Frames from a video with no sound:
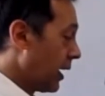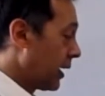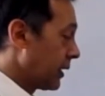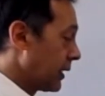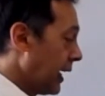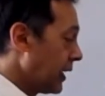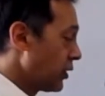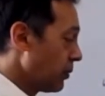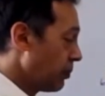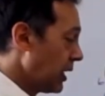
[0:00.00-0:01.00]
tend
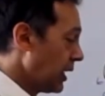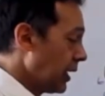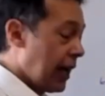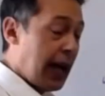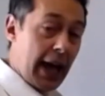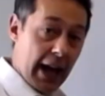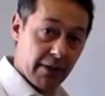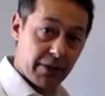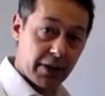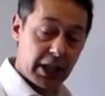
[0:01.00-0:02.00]
to be
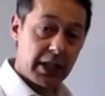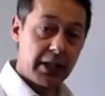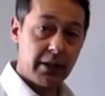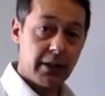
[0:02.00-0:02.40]
African,